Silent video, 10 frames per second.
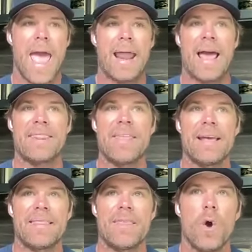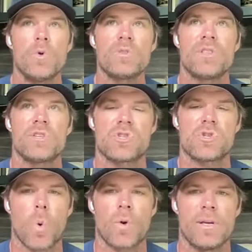And I think those are the
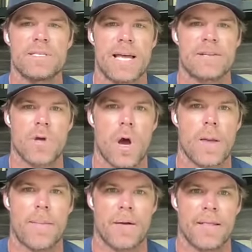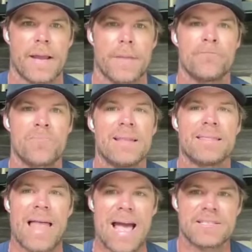stories that talk about like
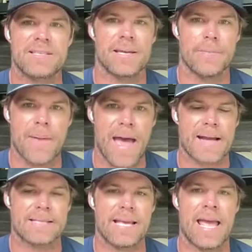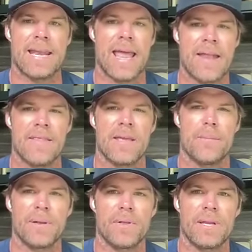lasting impact and the
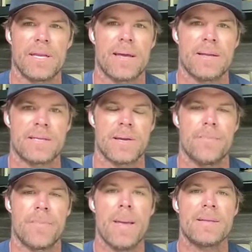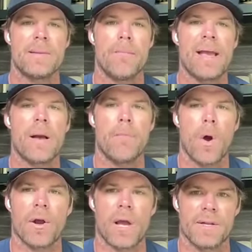ability to make a
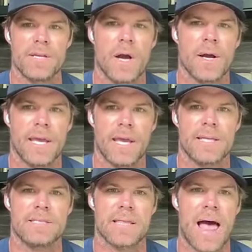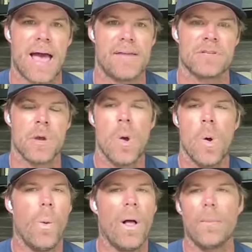mark on young kids' lives
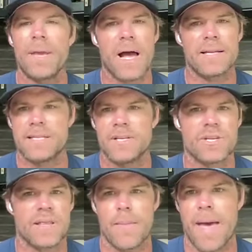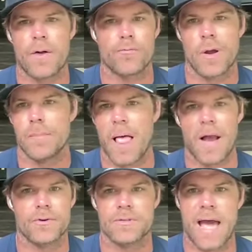well beyond teaching them how to run,
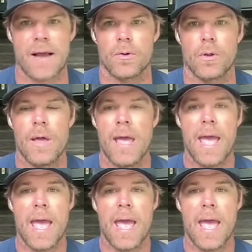block, or tackle.